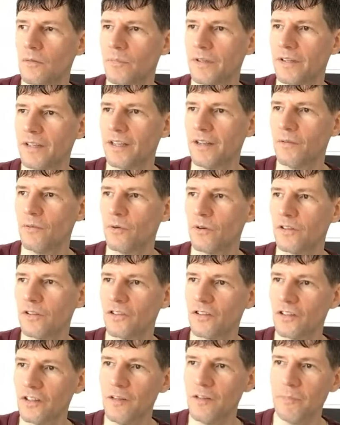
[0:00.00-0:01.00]
but they weren't
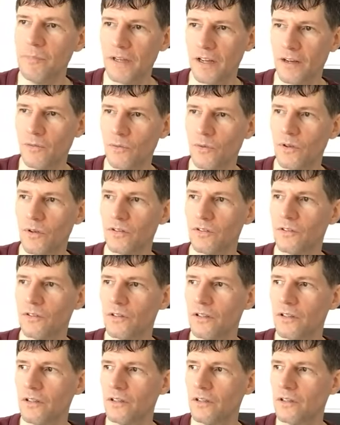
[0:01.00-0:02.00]
sleeping on Wall
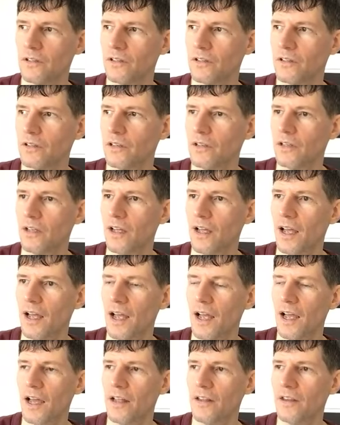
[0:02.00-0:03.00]
Street.
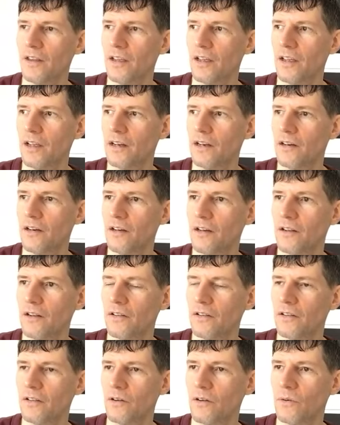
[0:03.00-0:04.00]
And then
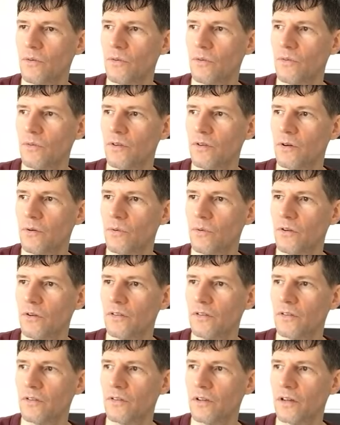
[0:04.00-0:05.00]
there there
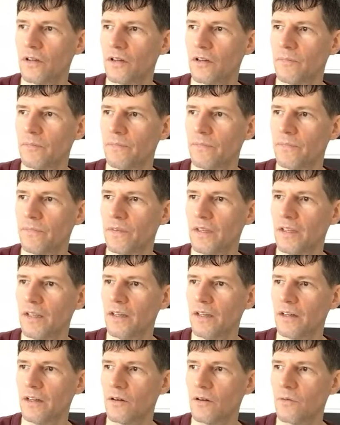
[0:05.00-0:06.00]
was um,
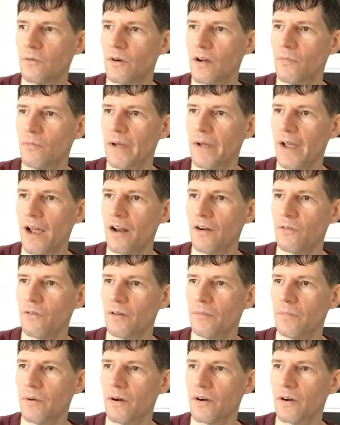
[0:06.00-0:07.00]
around
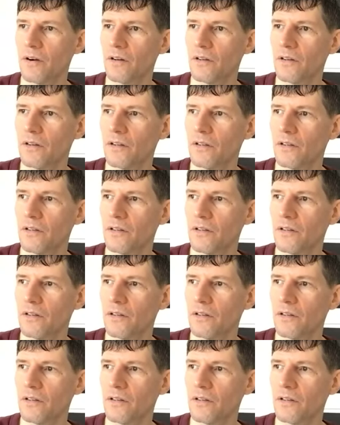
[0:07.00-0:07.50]
Battery Park,